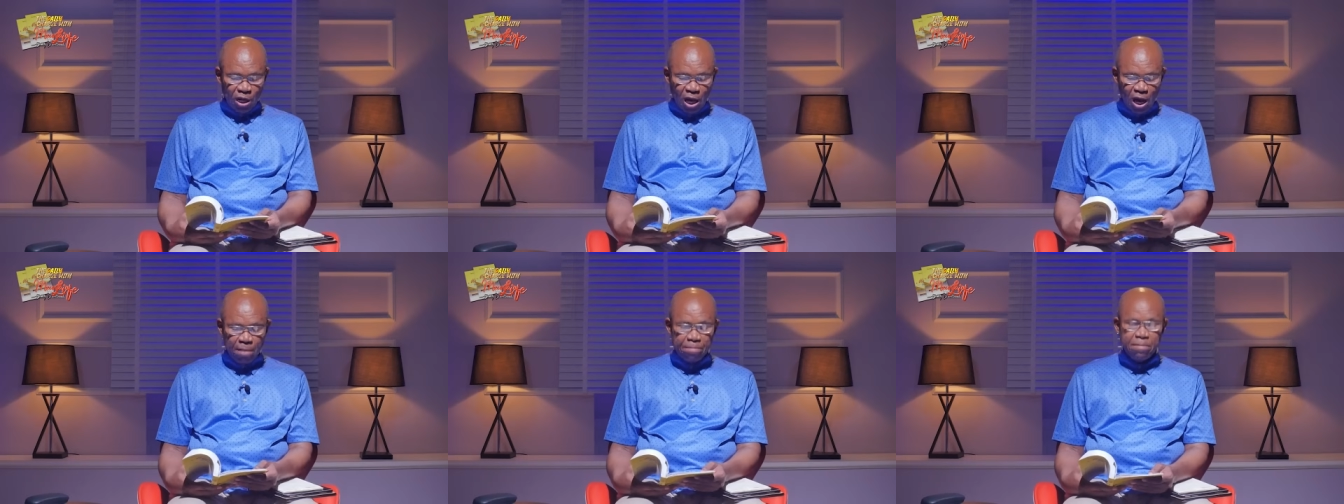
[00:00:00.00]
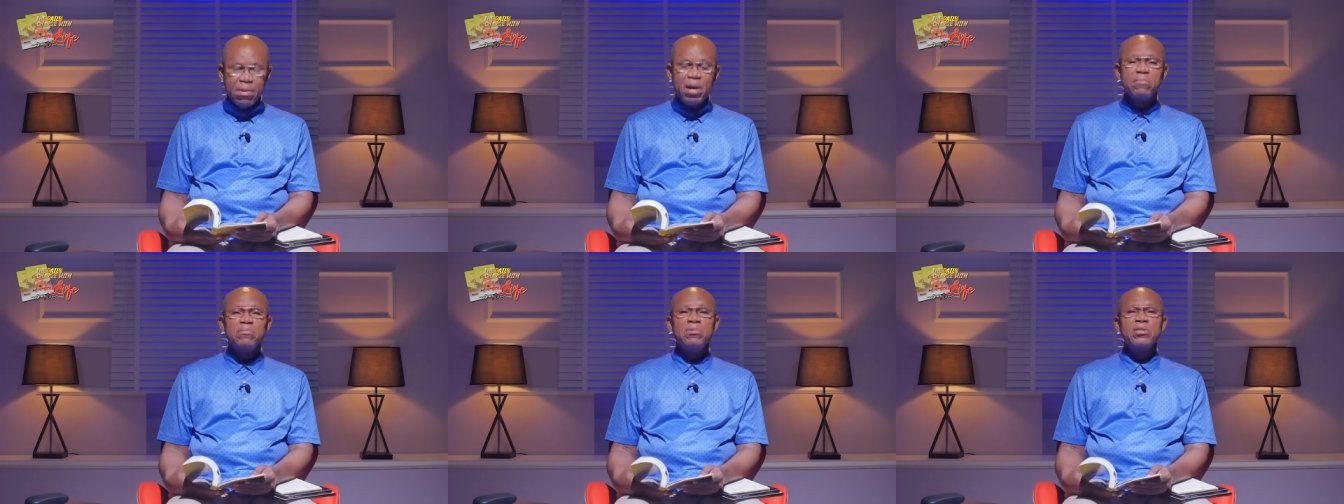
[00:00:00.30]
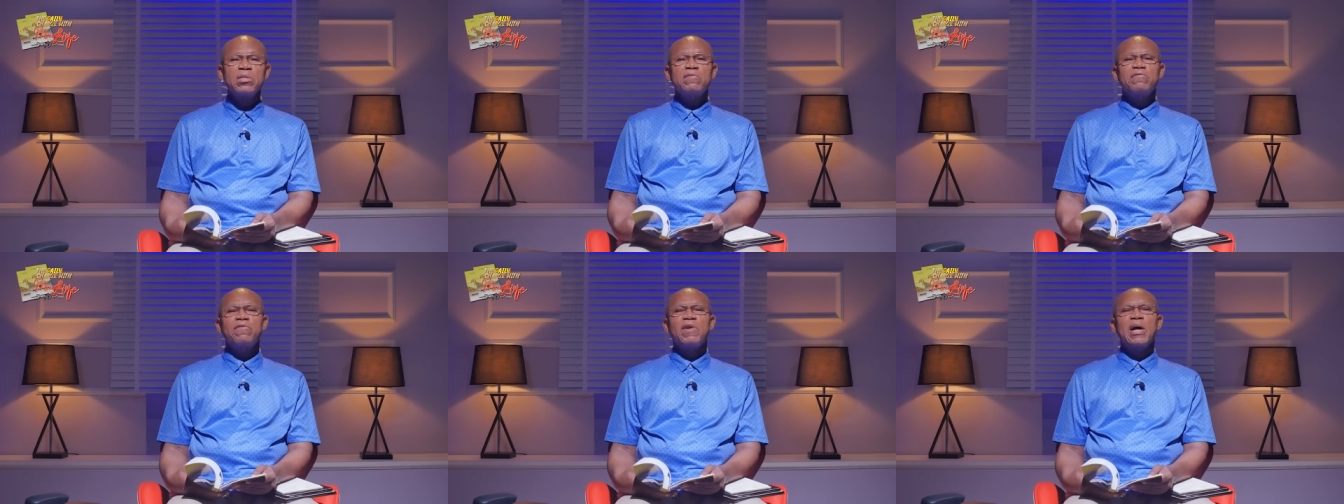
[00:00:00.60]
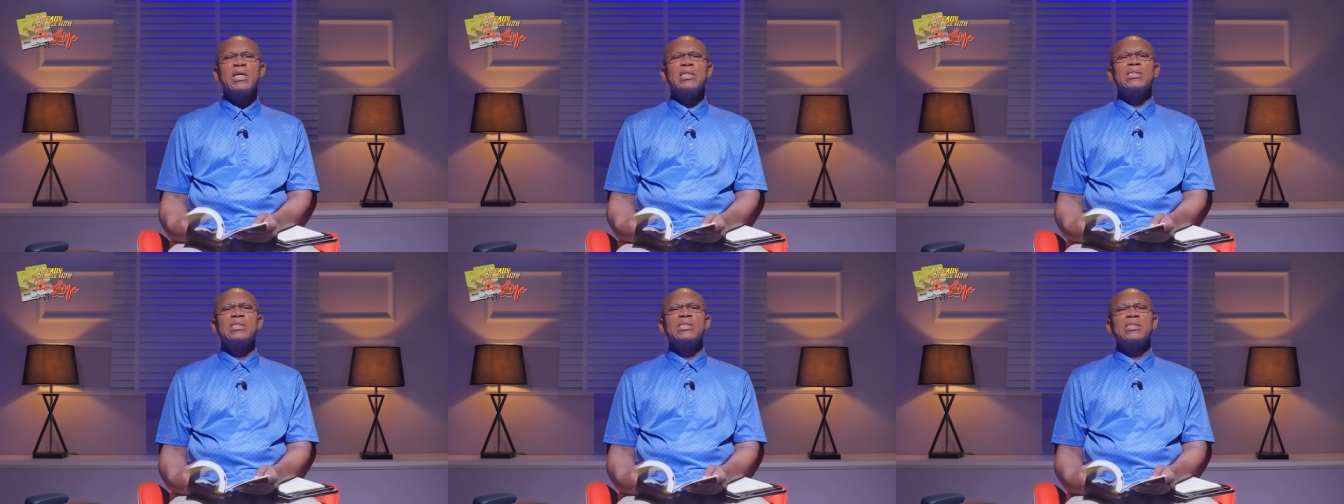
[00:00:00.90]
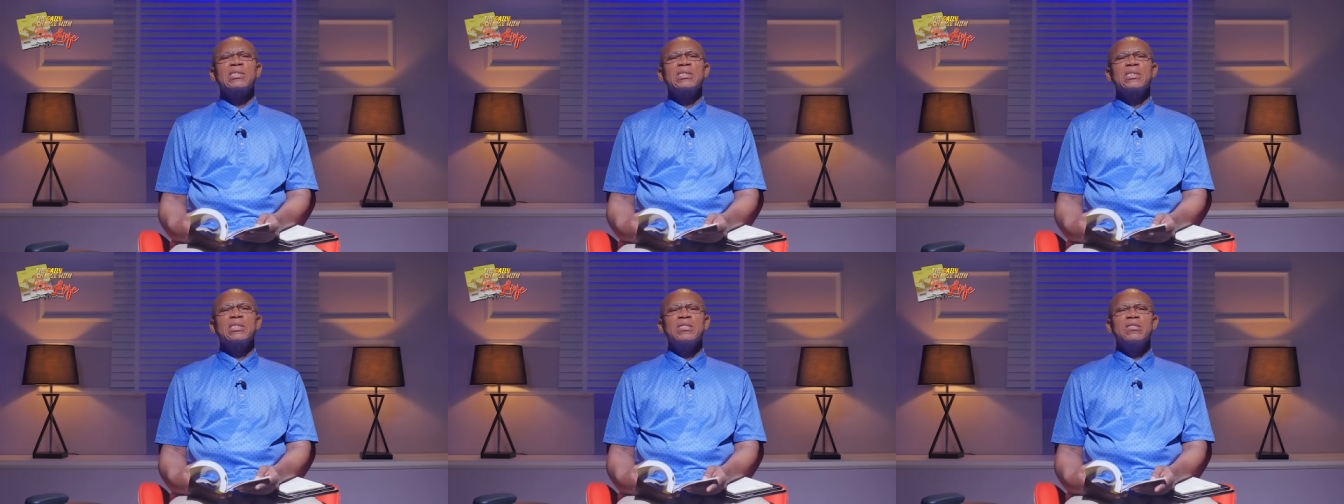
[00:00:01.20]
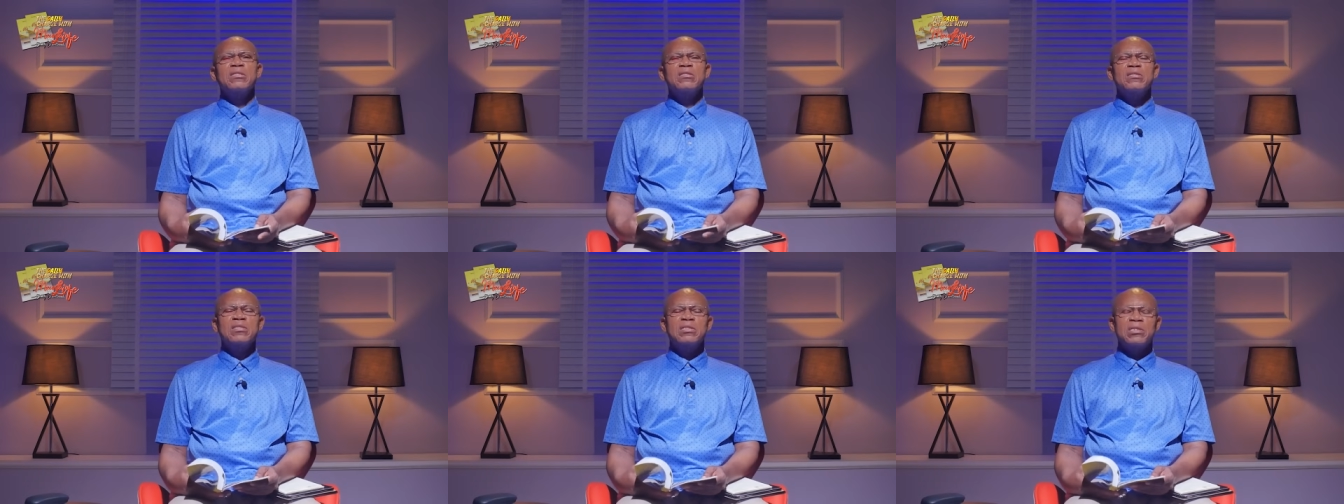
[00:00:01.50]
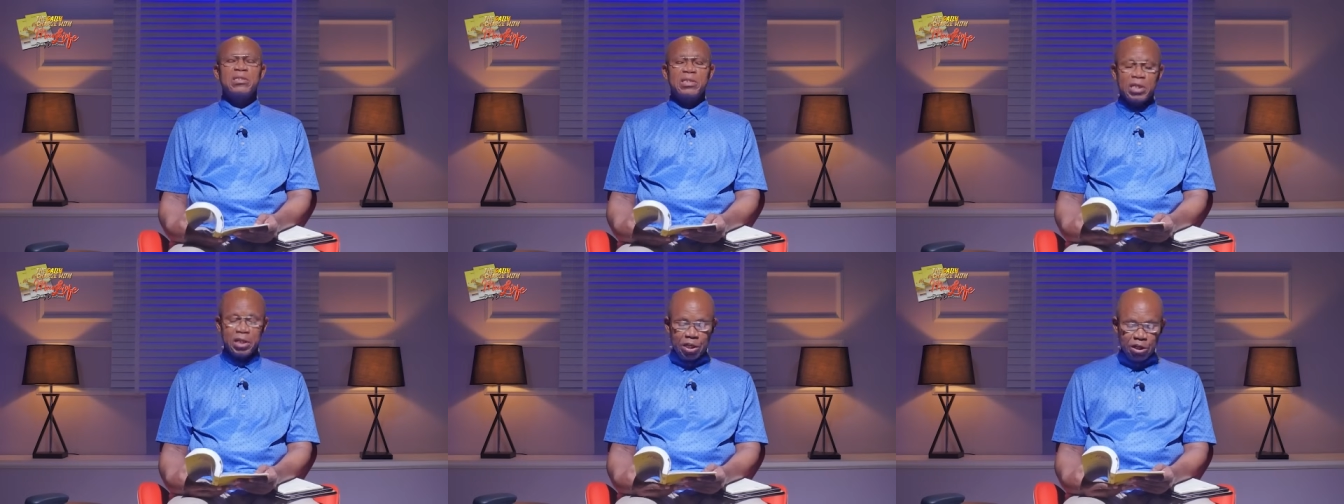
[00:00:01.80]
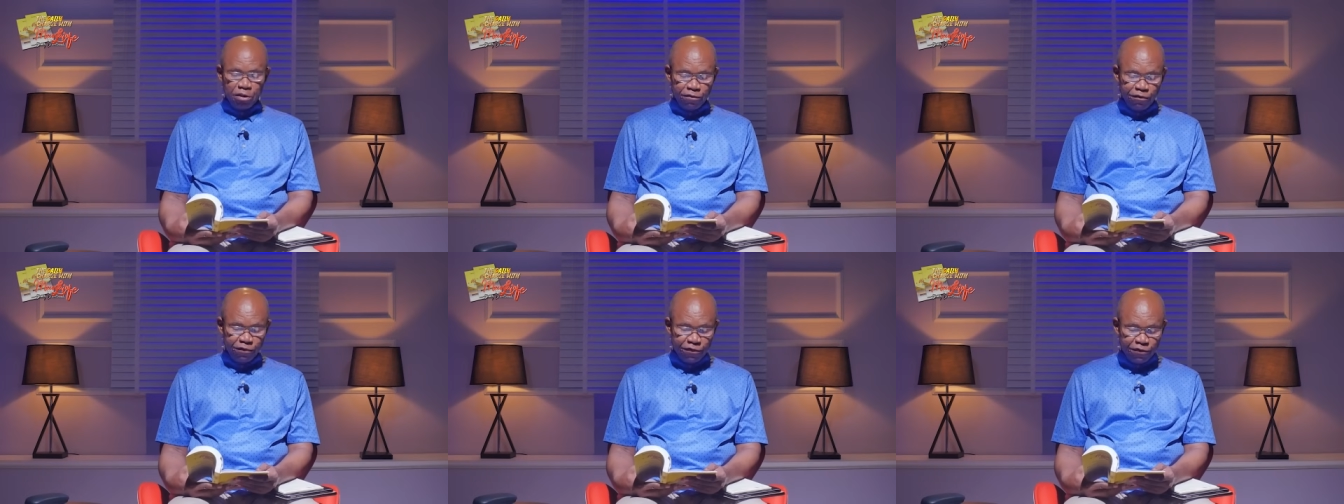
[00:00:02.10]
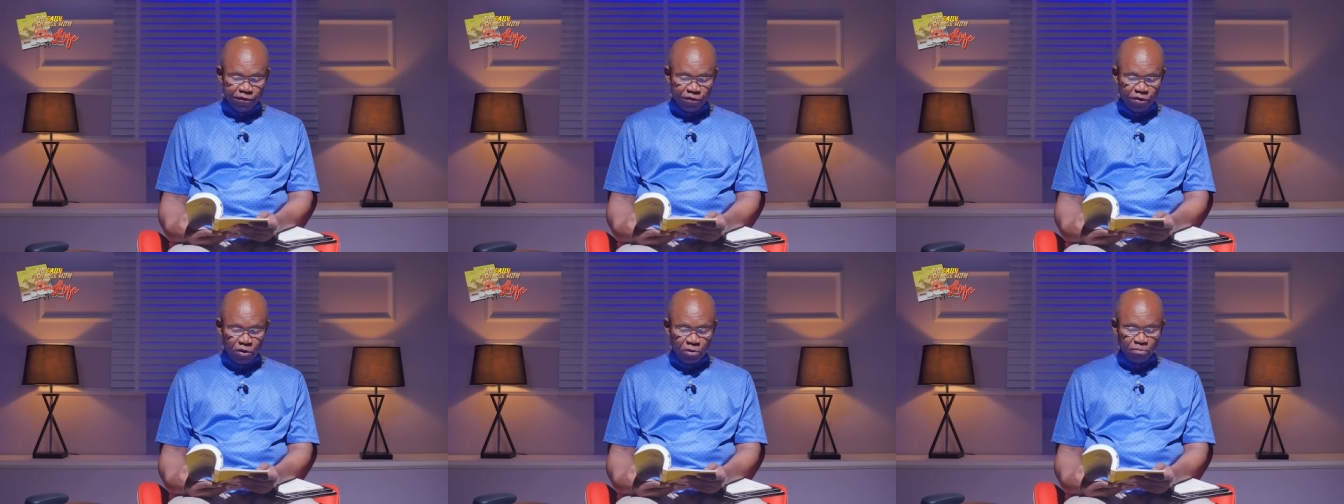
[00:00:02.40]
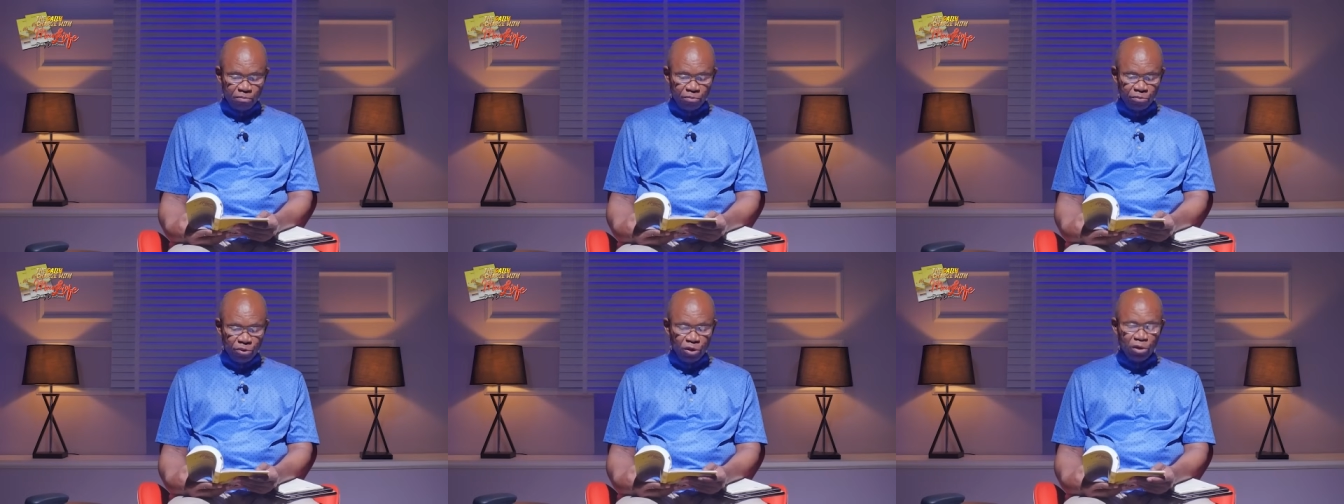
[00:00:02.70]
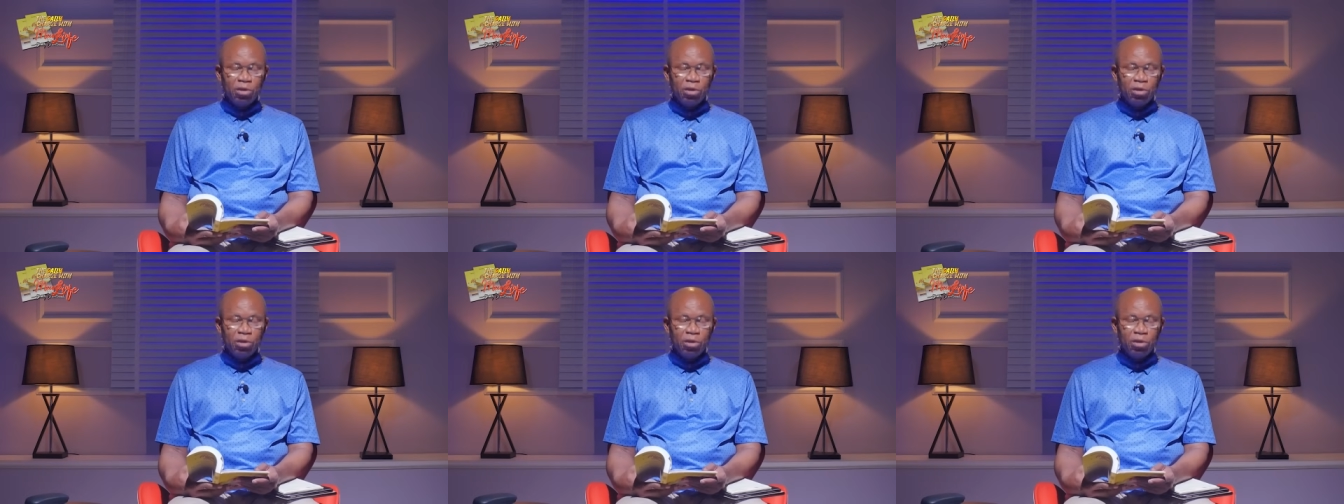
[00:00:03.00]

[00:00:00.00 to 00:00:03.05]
Our memory verse is taken from